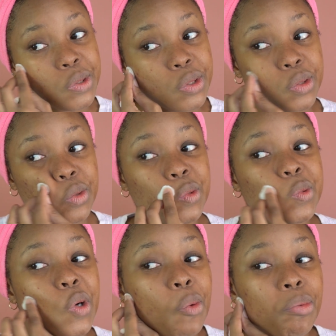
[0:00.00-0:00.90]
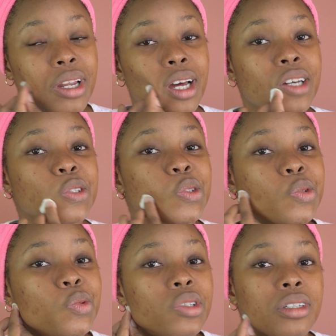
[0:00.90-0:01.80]
to apply the
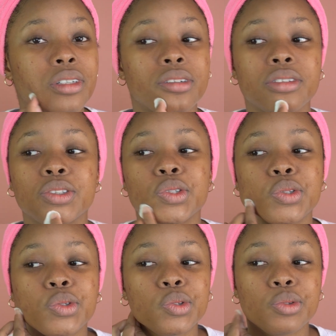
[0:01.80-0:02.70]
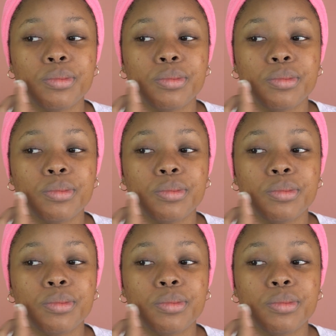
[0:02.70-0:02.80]
toner onto